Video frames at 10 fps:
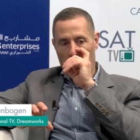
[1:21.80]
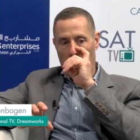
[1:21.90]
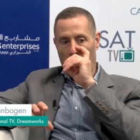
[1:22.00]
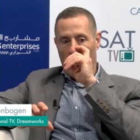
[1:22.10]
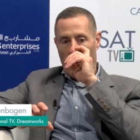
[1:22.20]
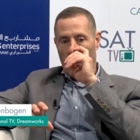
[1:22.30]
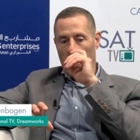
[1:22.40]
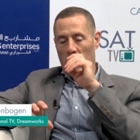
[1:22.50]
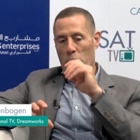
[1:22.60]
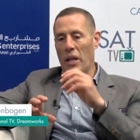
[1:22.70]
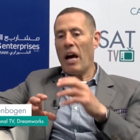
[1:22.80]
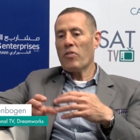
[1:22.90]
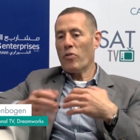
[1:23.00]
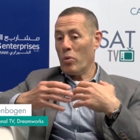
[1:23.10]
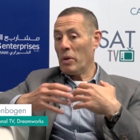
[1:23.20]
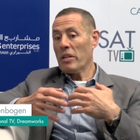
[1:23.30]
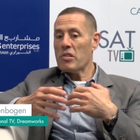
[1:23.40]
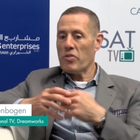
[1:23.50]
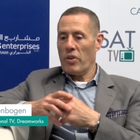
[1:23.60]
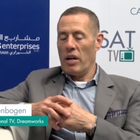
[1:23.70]
they are the platform, at
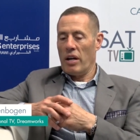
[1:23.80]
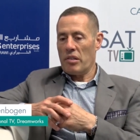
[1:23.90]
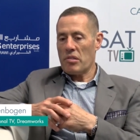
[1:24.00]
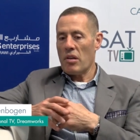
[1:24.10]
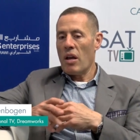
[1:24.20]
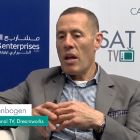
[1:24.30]
least for us,